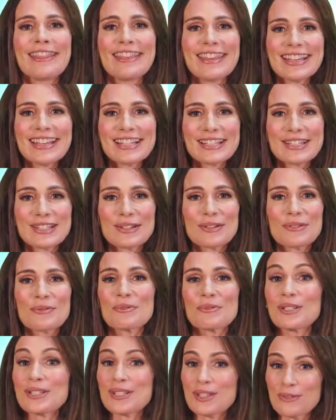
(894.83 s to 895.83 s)
This
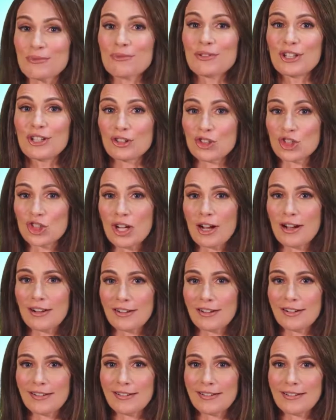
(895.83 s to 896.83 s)
was the real
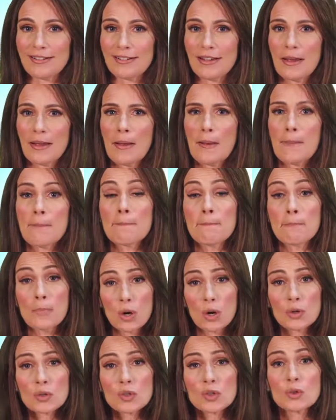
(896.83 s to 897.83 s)
shocker.
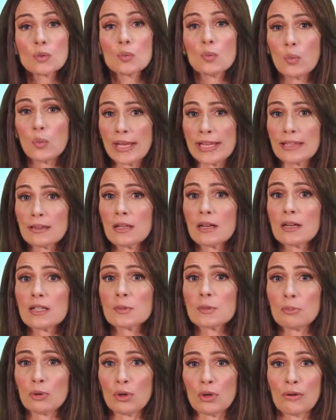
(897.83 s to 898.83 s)
Most weight
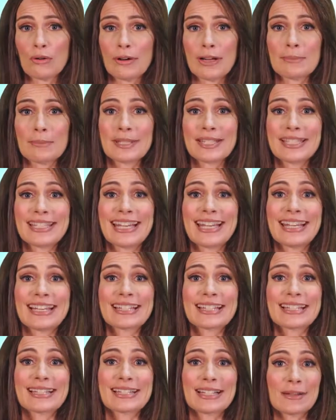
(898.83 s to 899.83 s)
loss programs
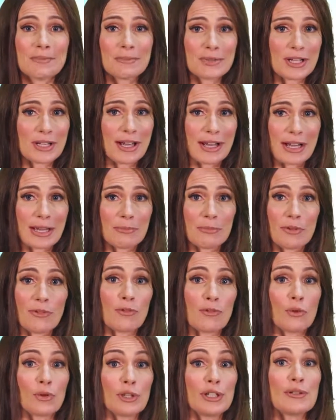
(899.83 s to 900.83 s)
take some time
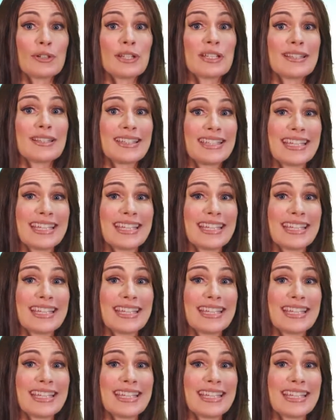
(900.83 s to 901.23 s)
before you can